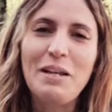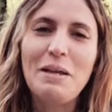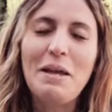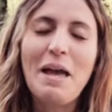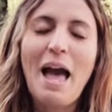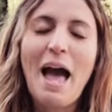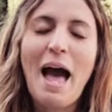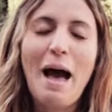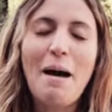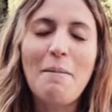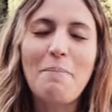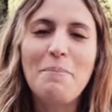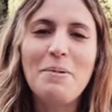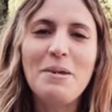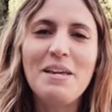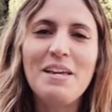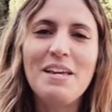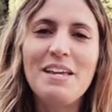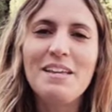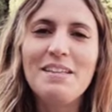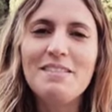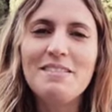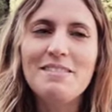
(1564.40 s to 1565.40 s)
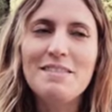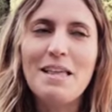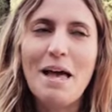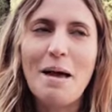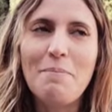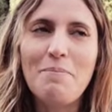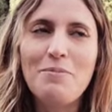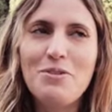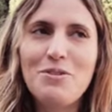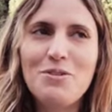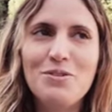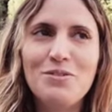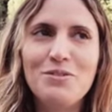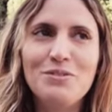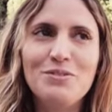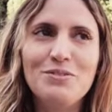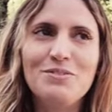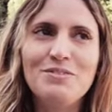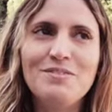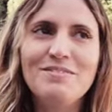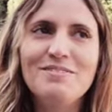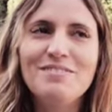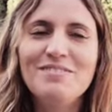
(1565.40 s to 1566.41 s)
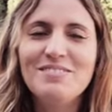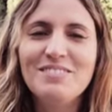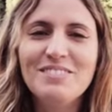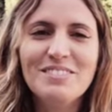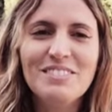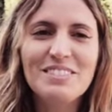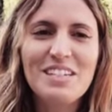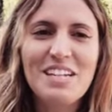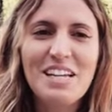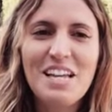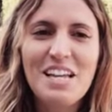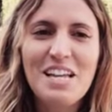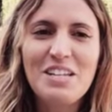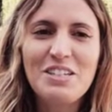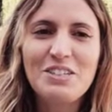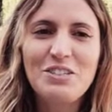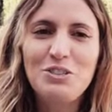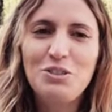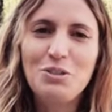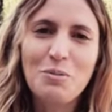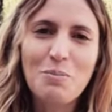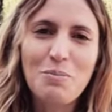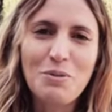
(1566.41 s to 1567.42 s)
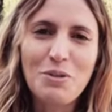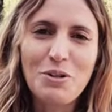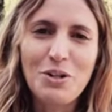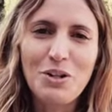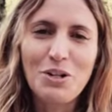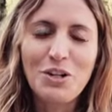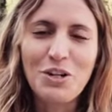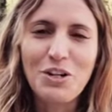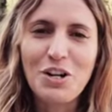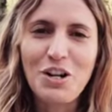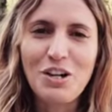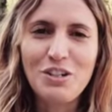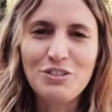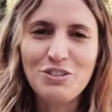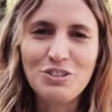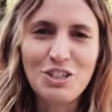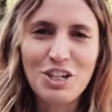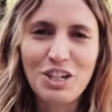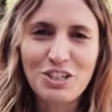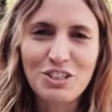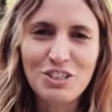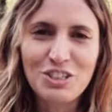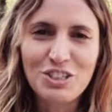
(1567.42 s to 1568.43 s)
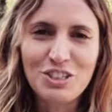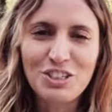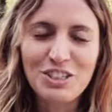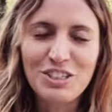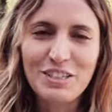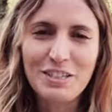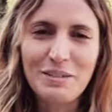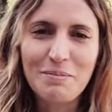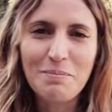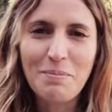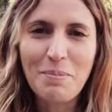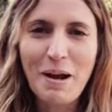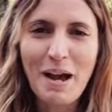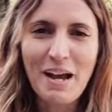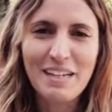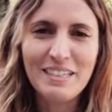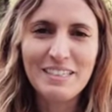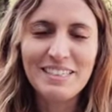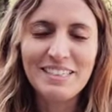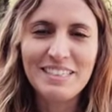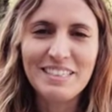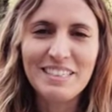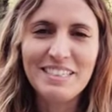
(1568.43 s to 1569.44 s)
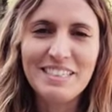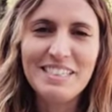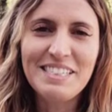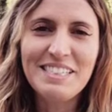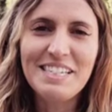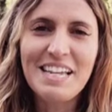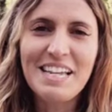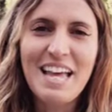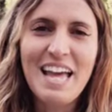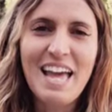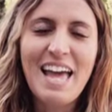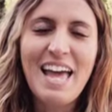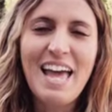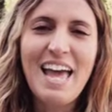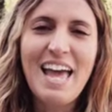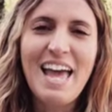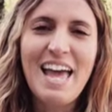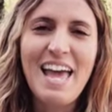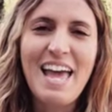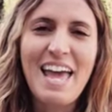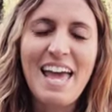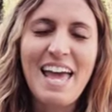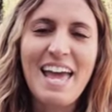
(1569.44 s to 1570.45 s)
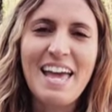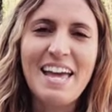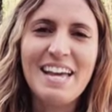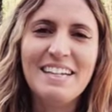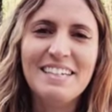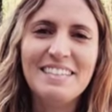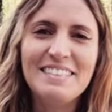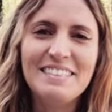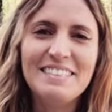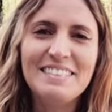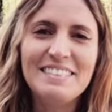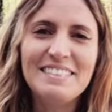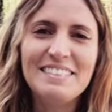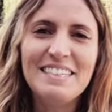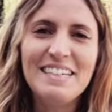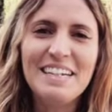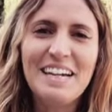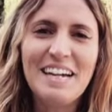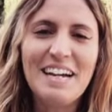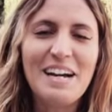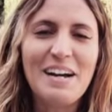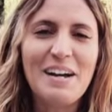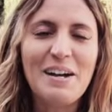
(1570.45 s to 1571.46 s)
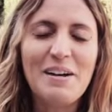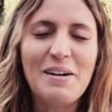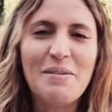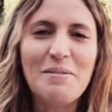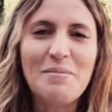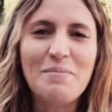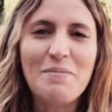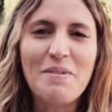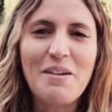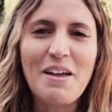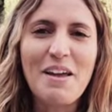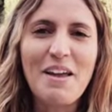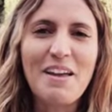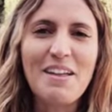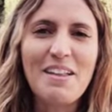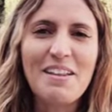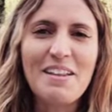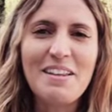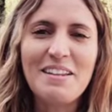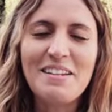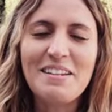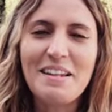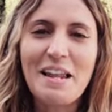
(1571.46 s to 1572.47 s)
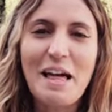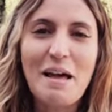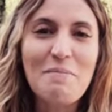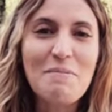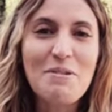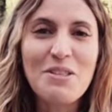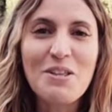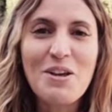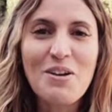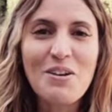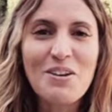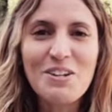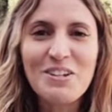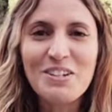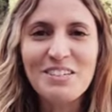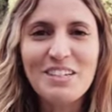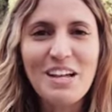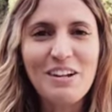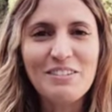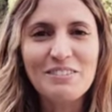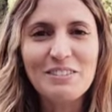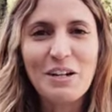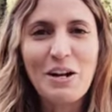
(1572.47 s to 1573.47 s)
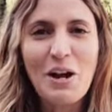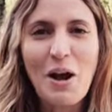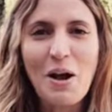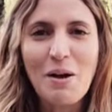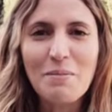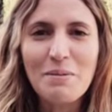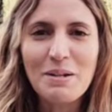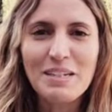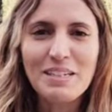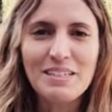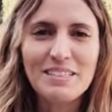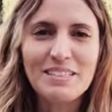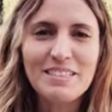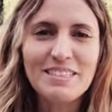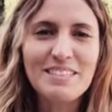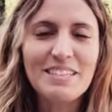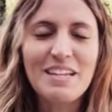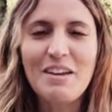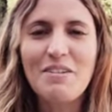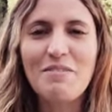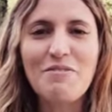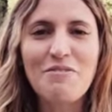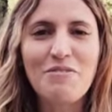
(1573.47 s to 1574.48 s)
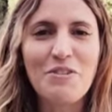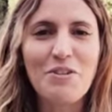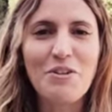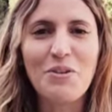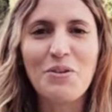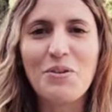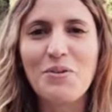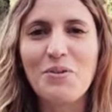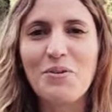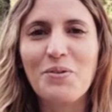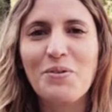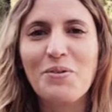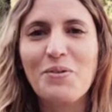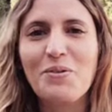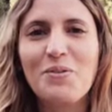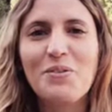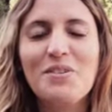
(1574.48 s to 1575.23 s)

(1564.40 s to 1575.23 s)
happy Neptune Jupiter conjunction in Pisces. And let me know here down in the comments if you